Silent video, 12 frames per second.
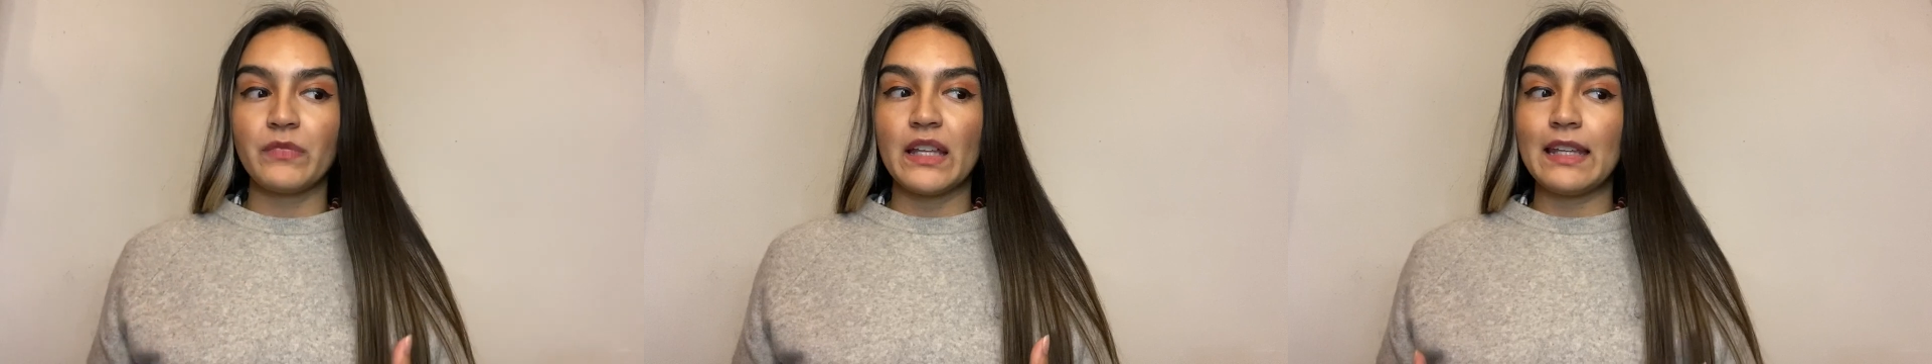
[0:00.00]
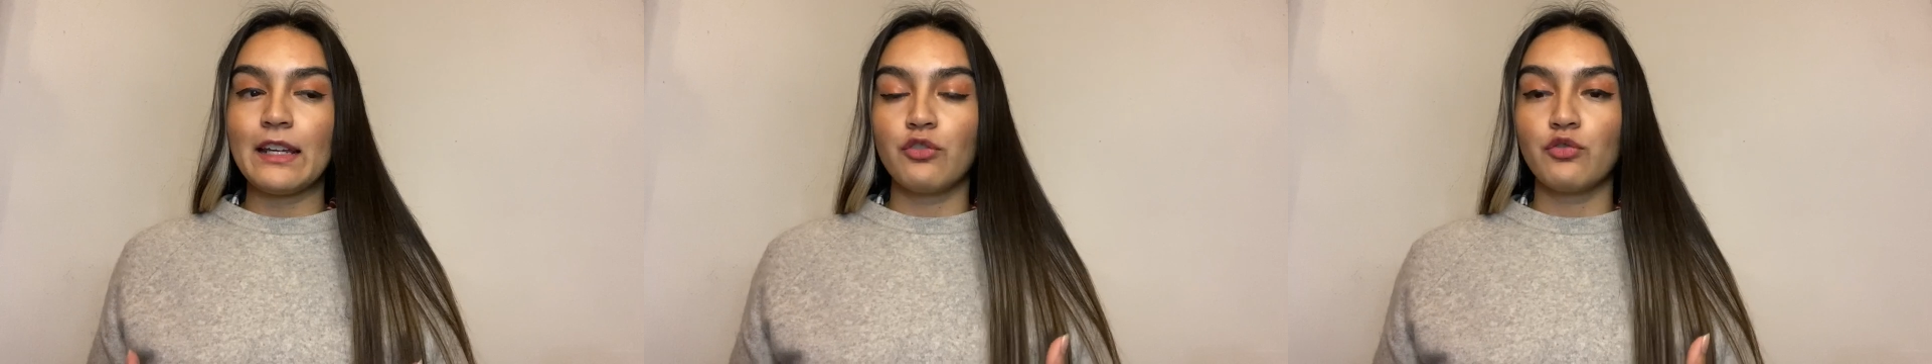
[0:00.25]
that
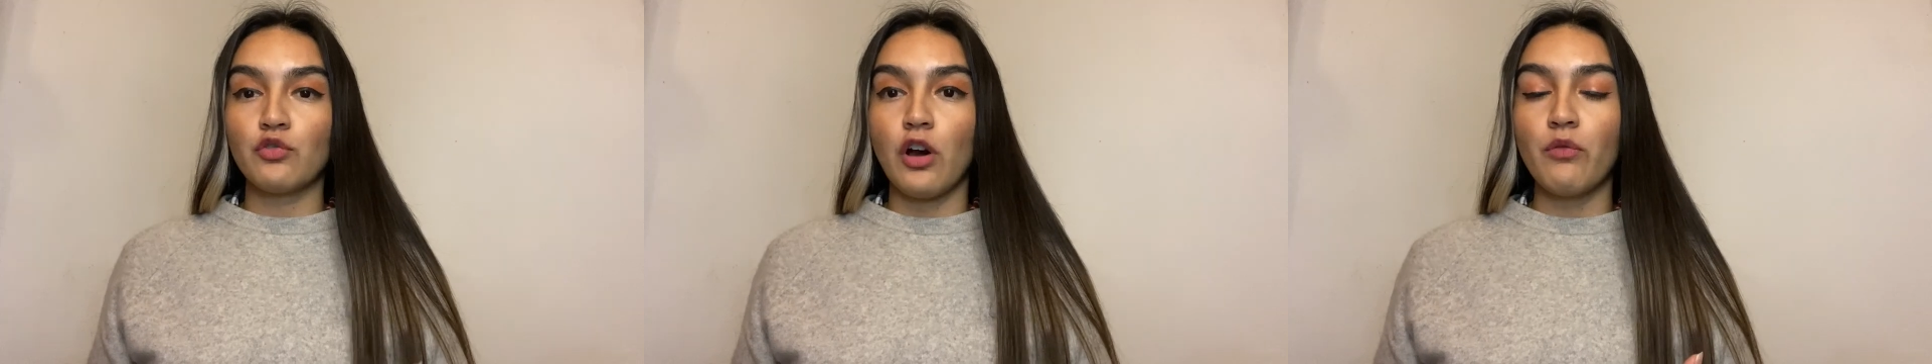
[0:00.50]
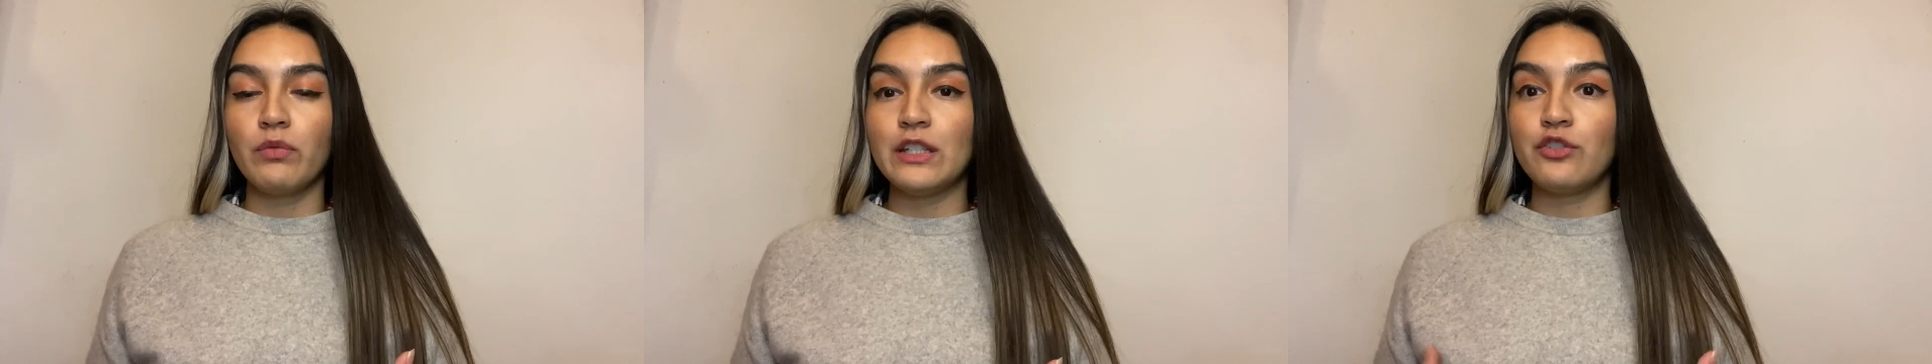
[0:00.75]
they could
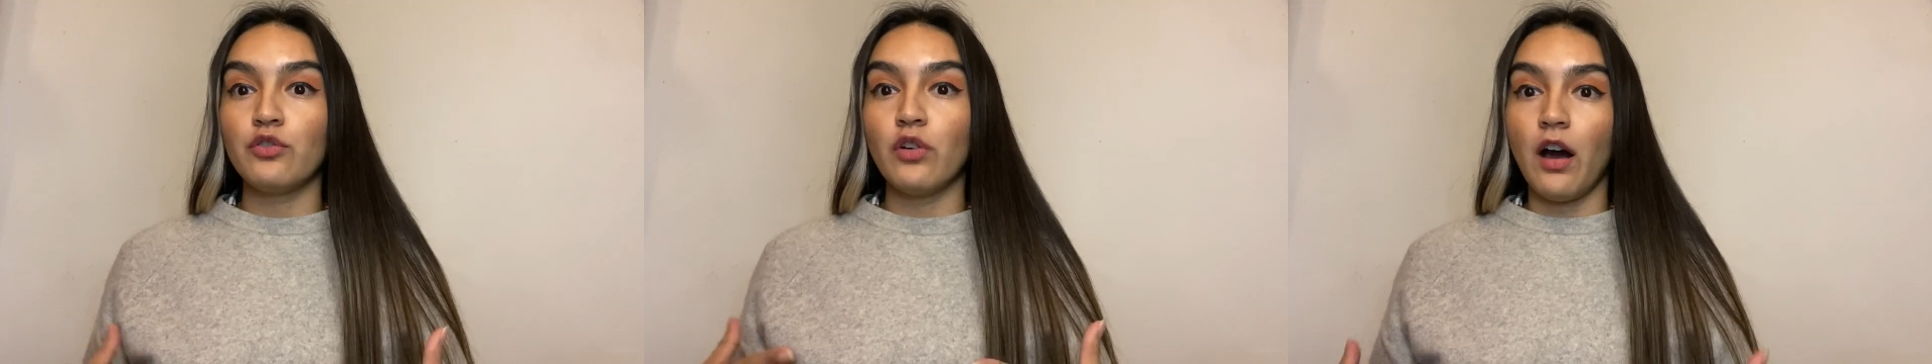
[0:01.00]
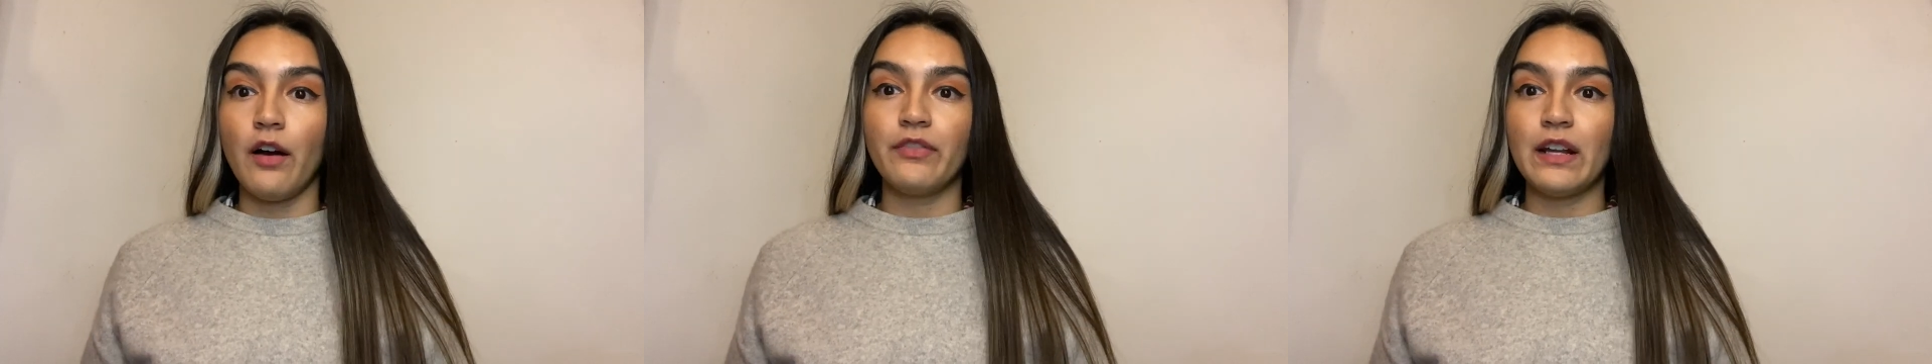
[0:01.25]
only do
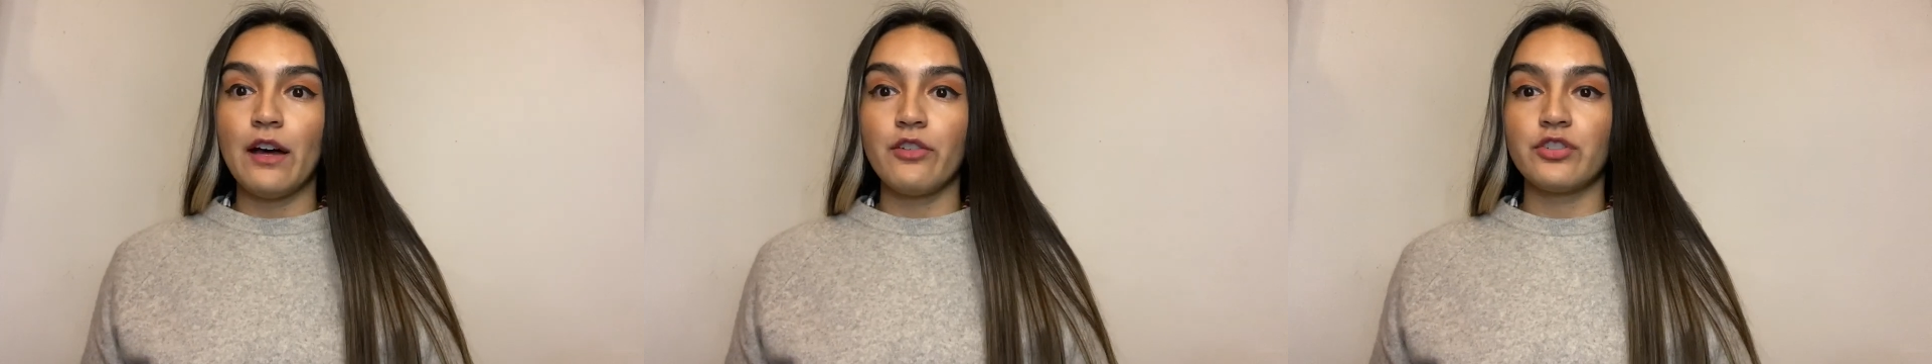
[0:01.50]
half an hour.